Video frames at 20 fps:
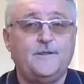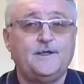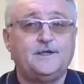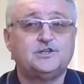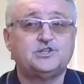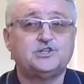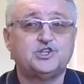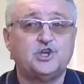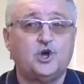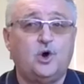
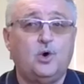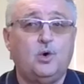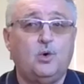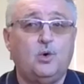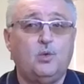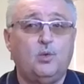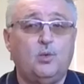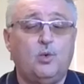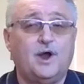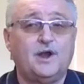So
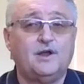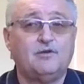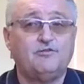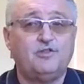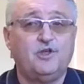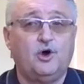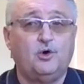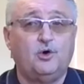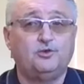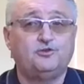one of
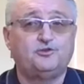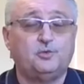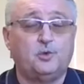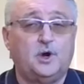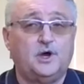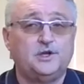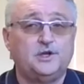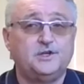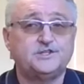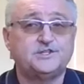those
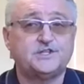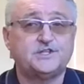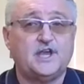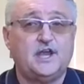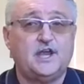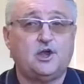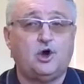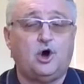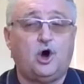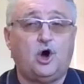was a
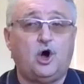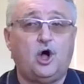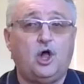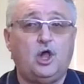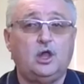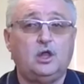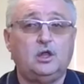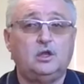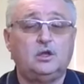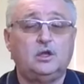
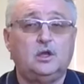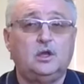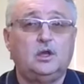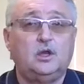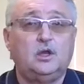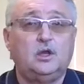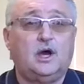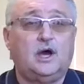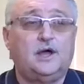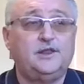call
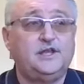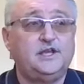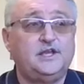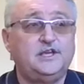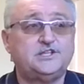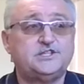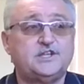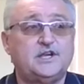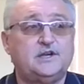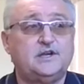on the
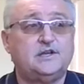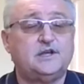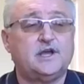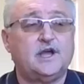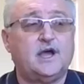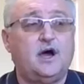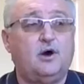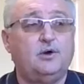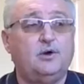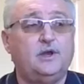east end of the
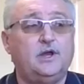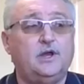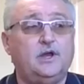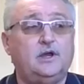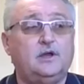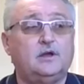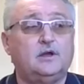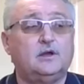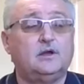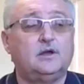county
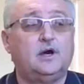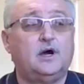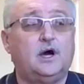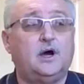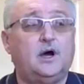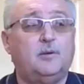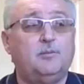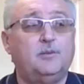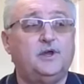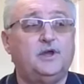
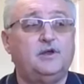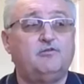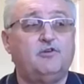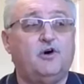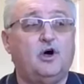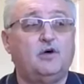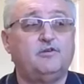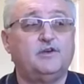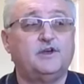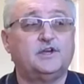
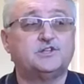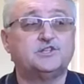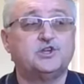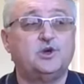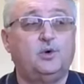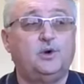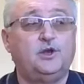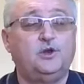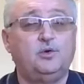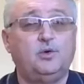involving us
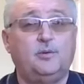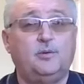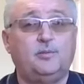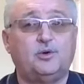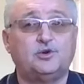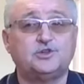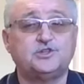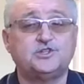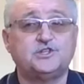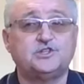going to a
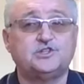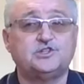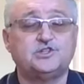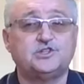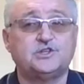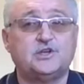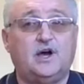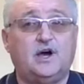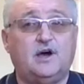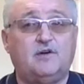person's
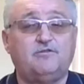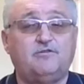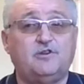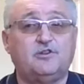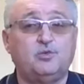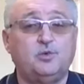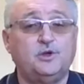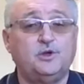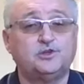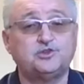fifth
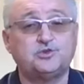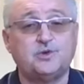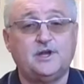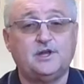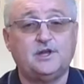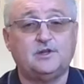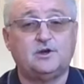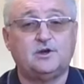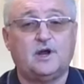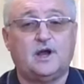wheel
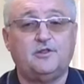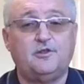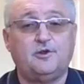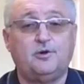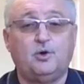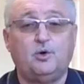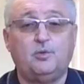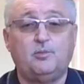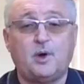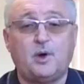trailer on their
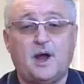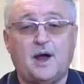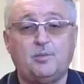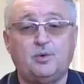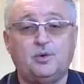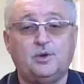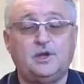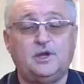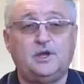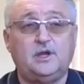own
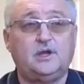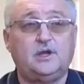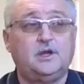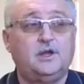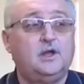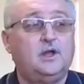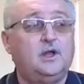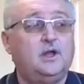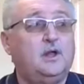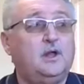property,
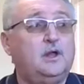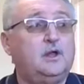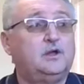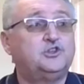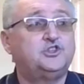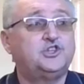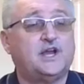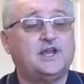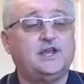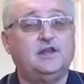
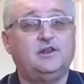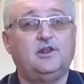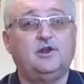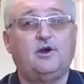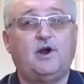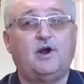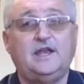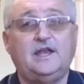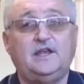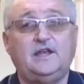checking their
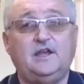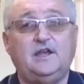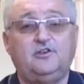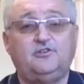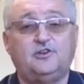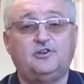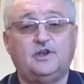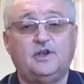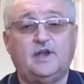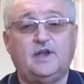IDs
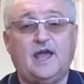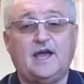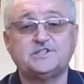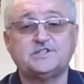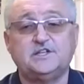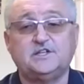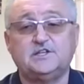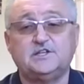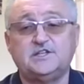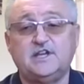and
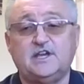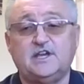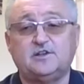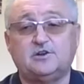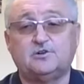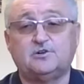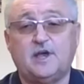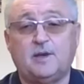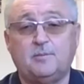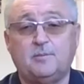asking to take their
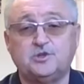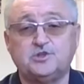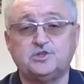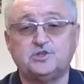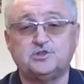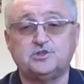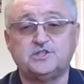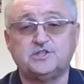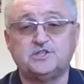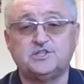
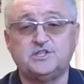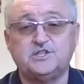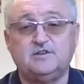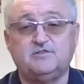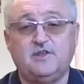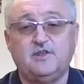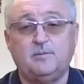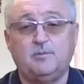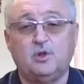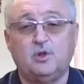temperatures to see if
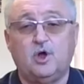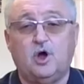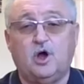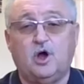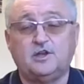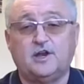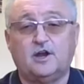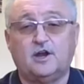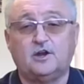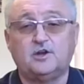they belonged
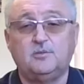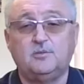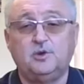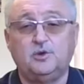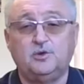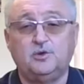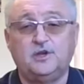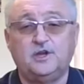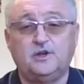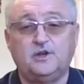in our
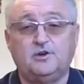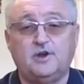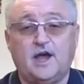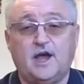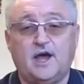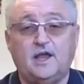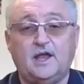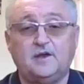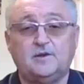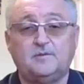community or not.